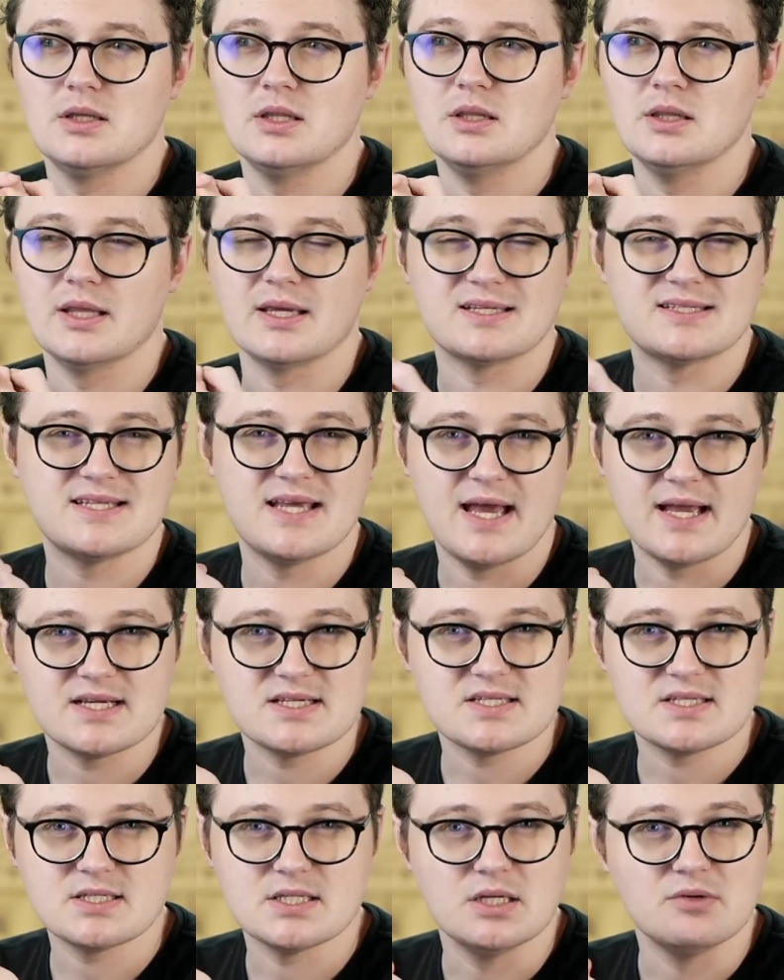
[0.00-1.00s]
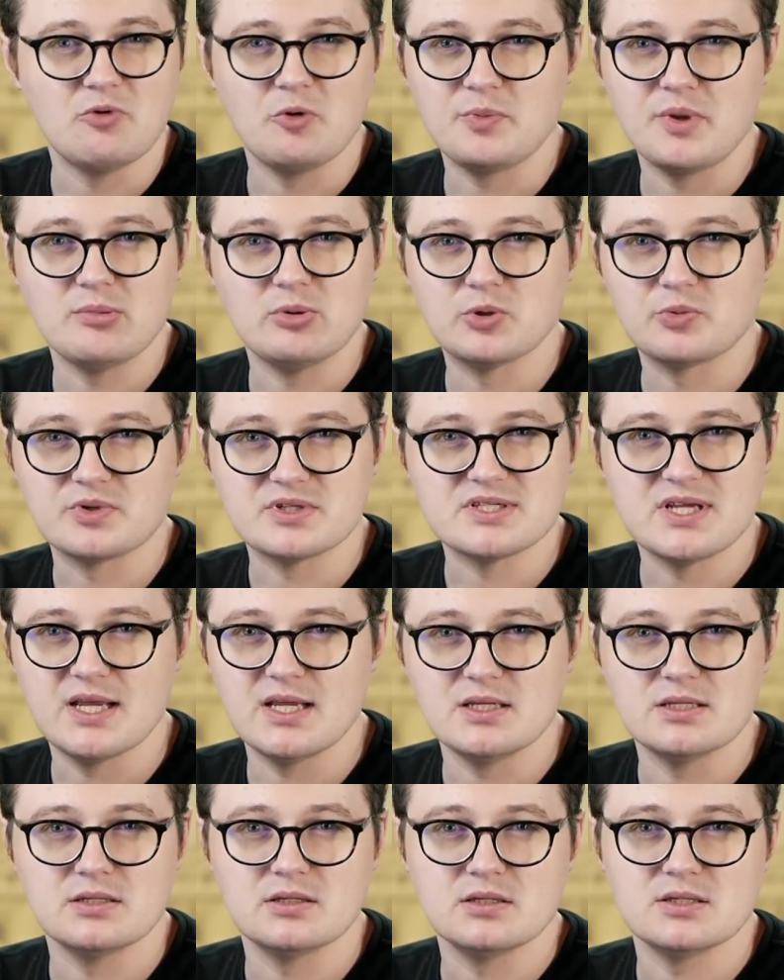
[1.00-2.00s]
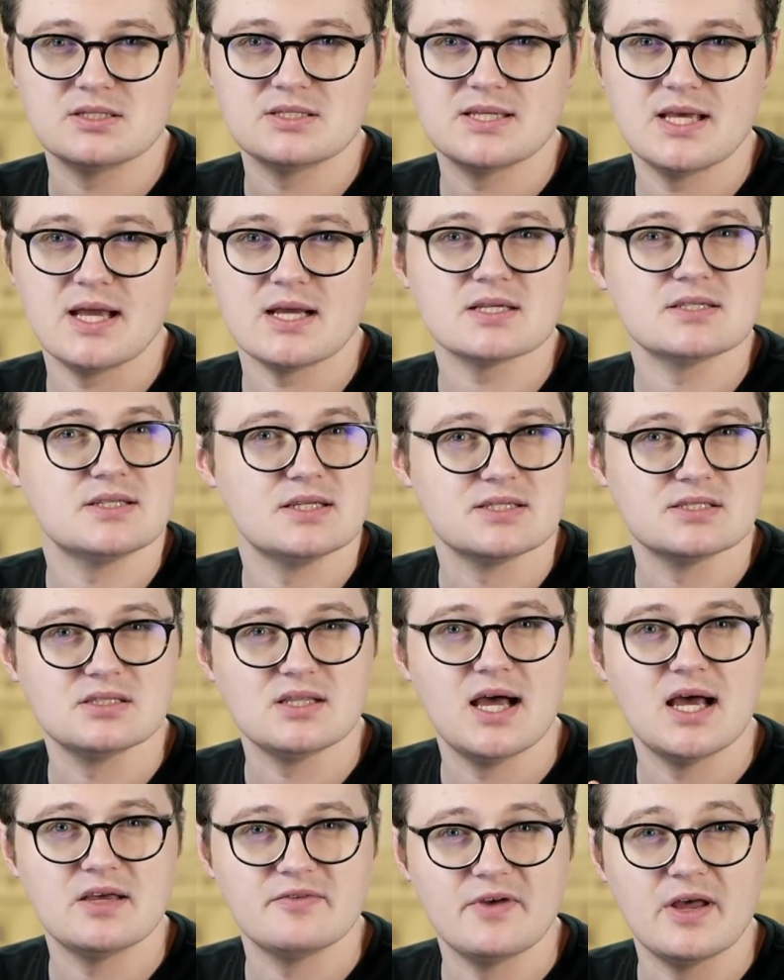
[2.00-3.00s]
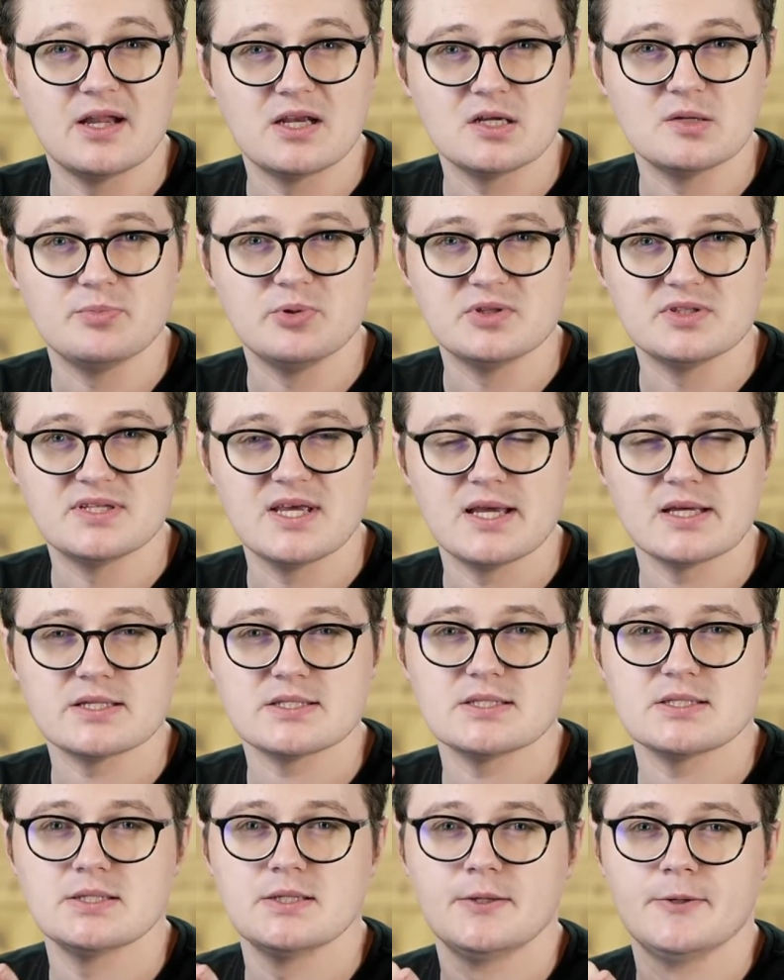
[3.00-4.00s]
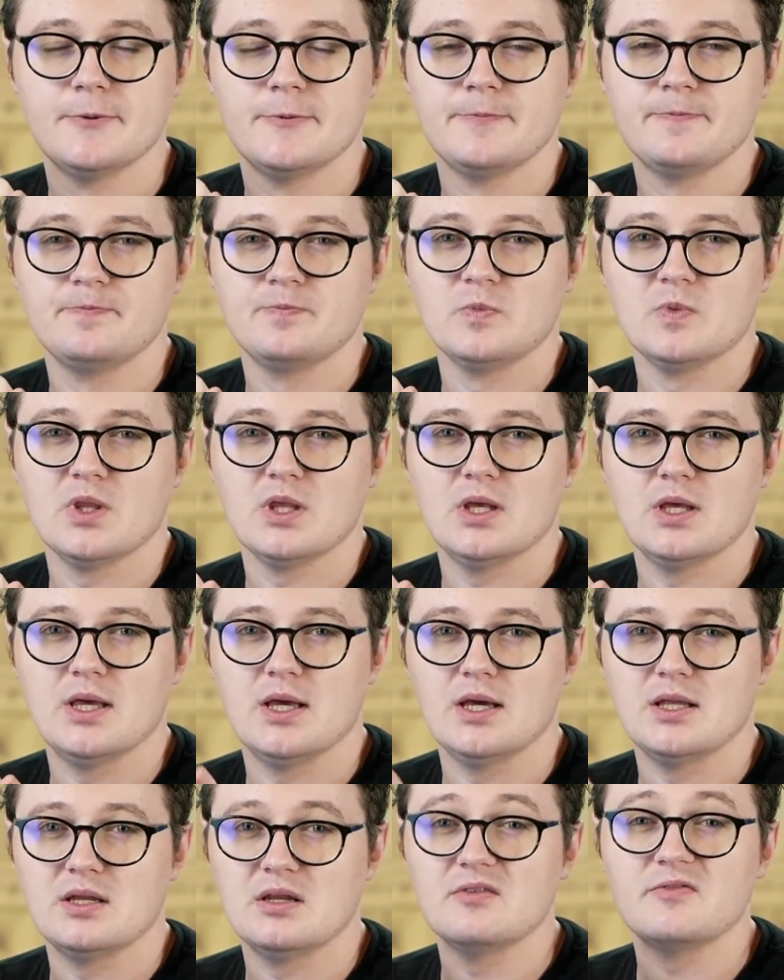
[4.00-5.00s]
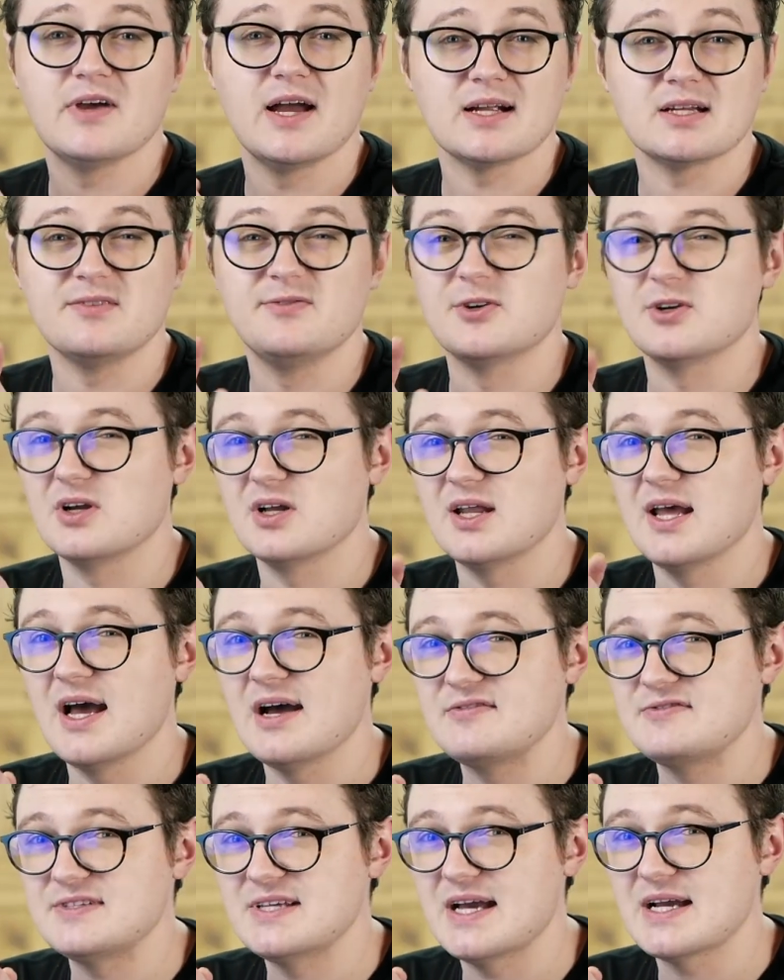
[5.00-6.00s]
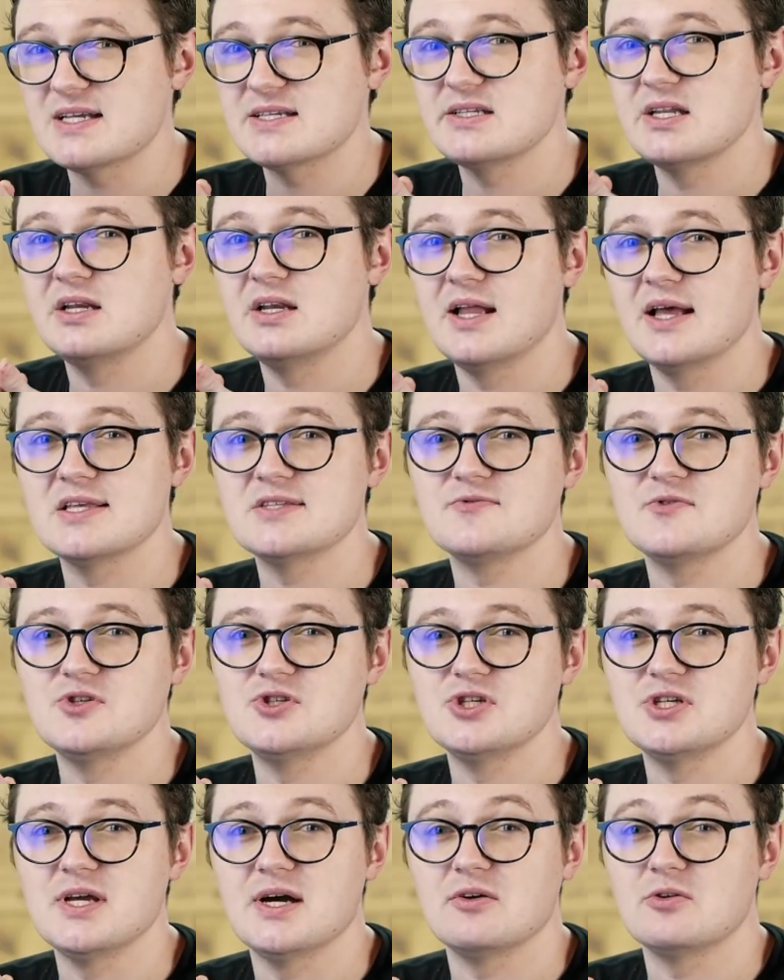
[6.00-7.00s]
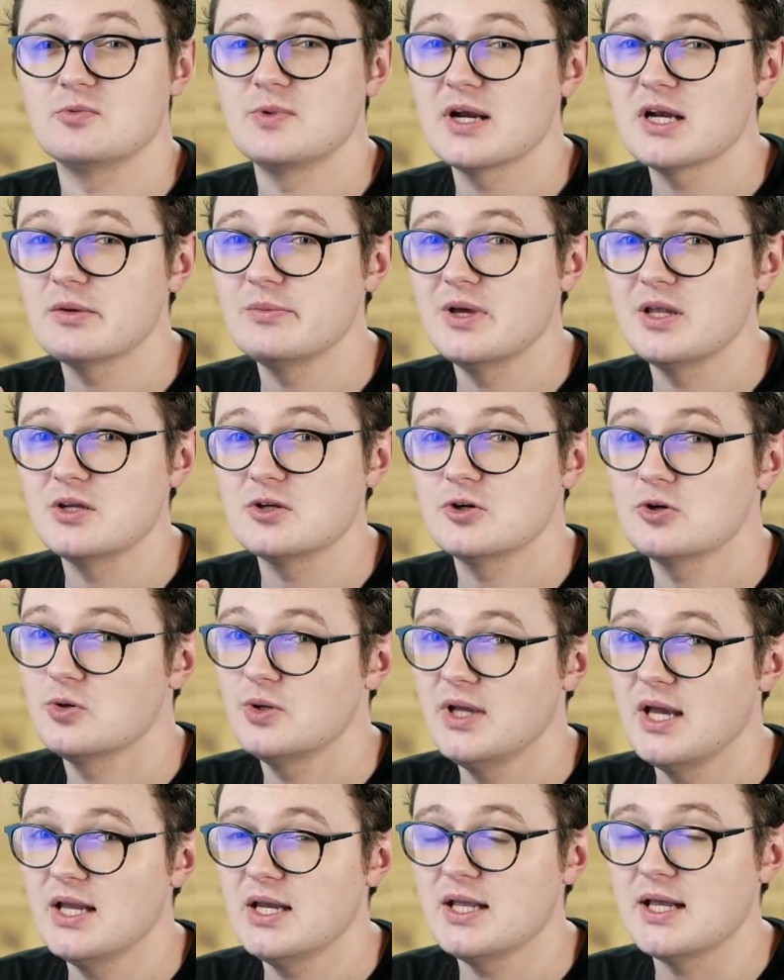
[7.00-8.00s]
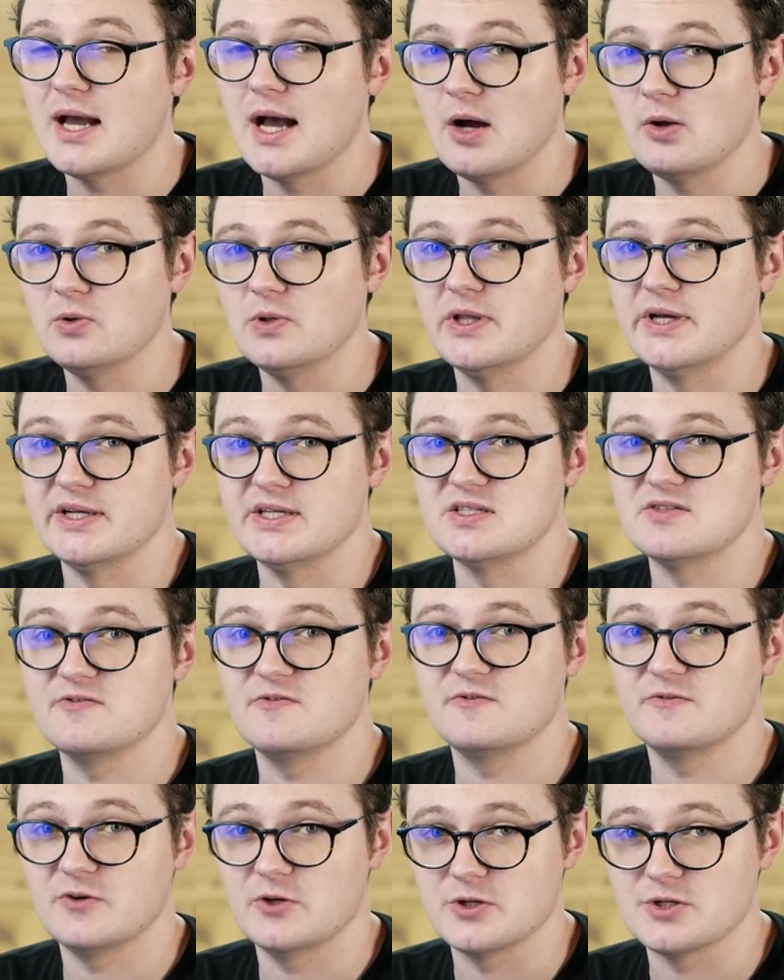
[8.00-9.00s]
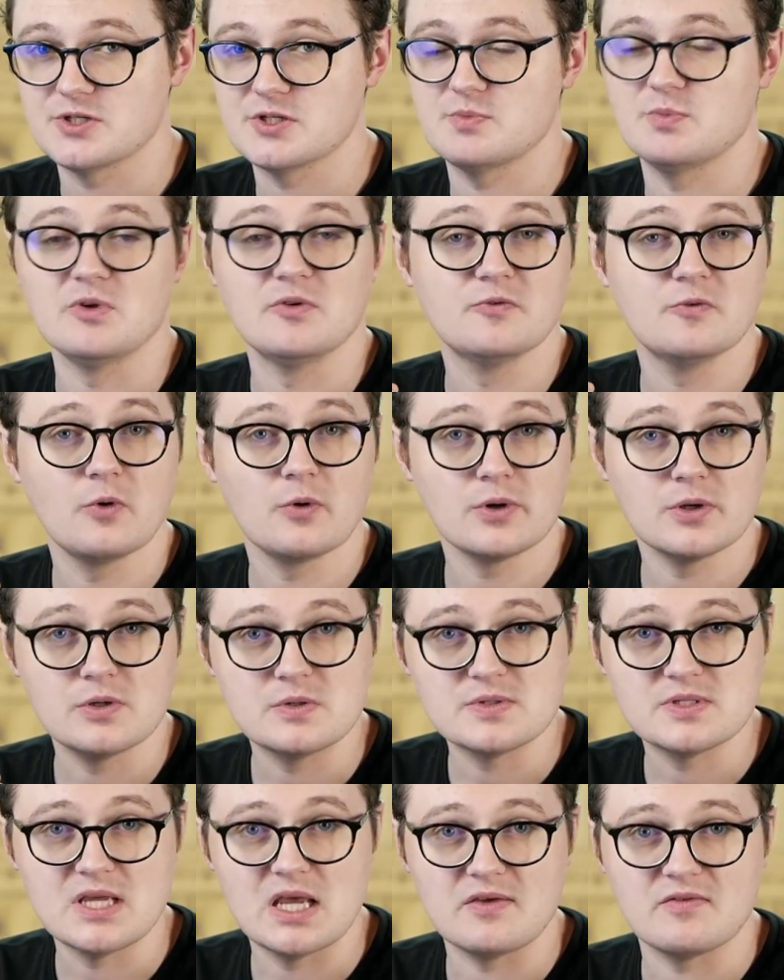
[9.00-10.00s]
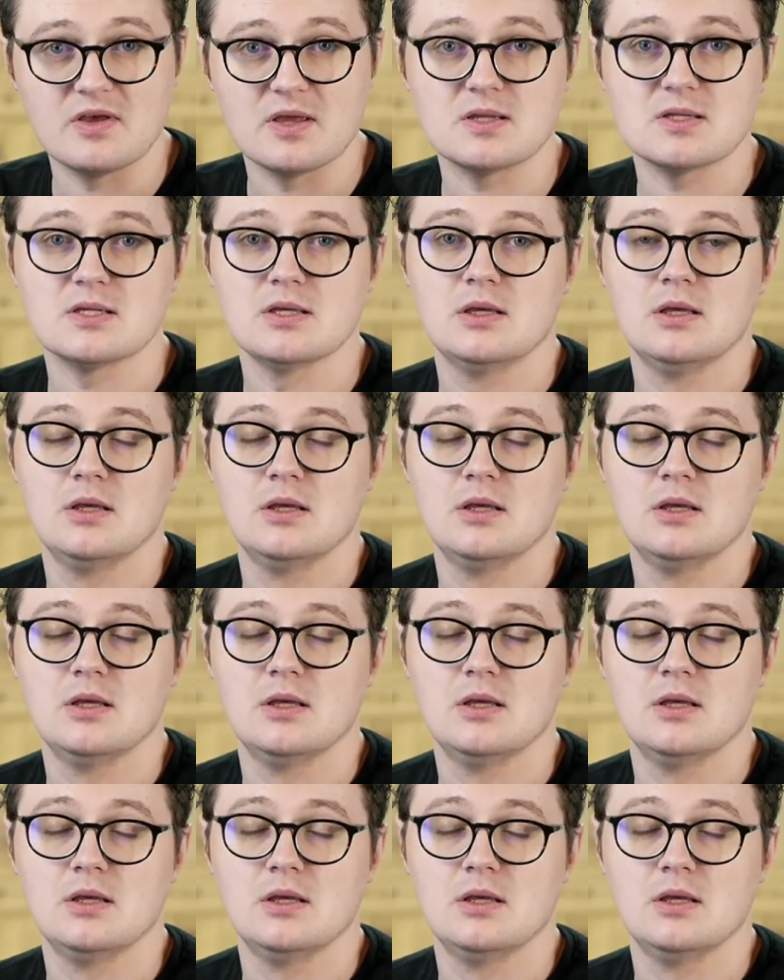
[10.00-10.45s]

like text. It won't be able to retain text as live editable text. And in fact, if you're going to have text in an SVG, I would recommend creating outlines first before you save it.